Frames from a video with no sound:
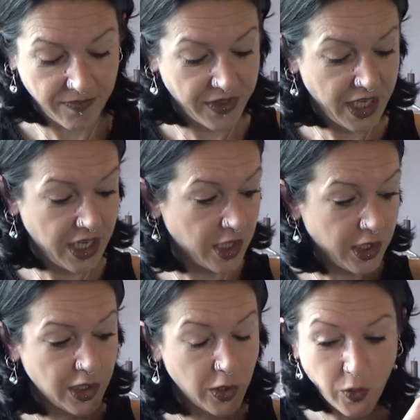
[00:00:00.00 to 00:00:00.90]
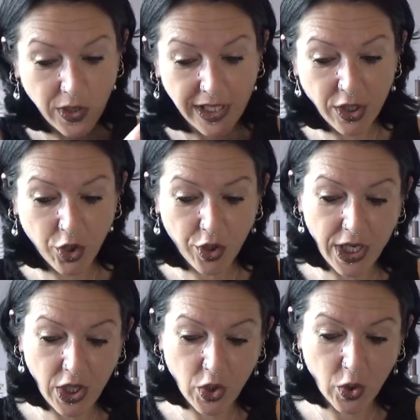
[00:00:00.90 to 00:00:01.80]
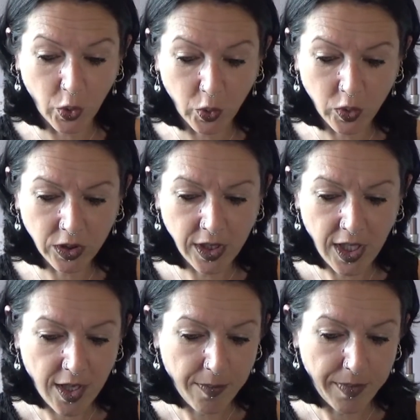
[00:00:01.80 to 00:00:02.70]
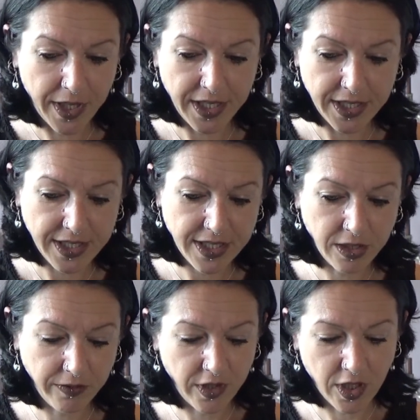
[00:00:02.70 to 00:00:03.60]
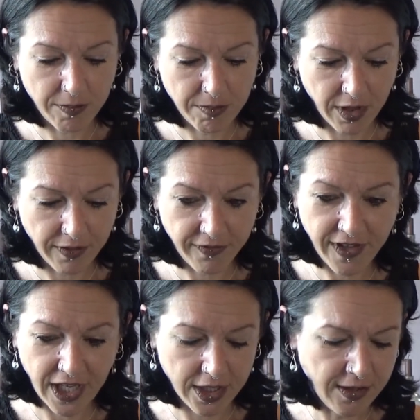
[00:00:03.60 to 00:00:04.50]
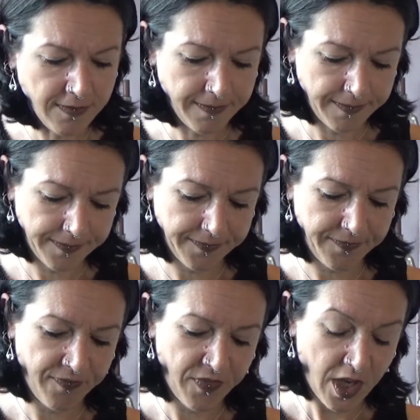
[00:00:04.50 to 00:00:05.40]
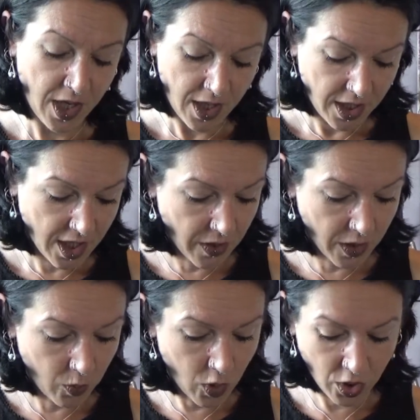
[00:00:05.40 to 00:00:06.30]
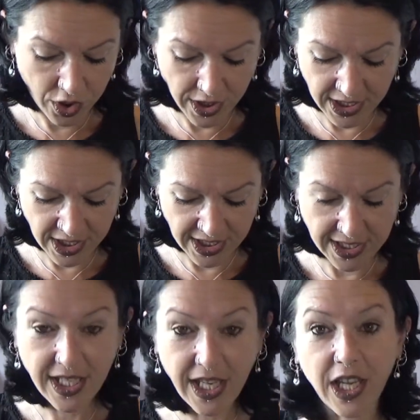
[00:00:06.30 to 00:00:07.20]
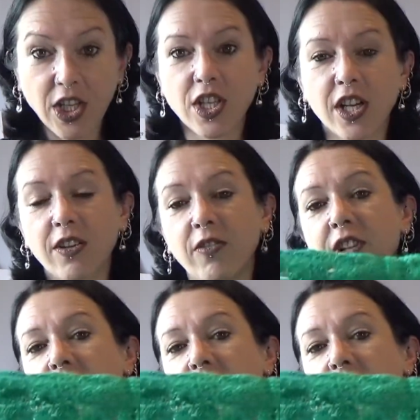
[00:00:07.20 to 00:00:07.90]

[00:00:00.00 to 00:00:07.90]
the Lonely Tree Shawl by Sylvia McFadden. Now, I washed this yesterday and just hung it on the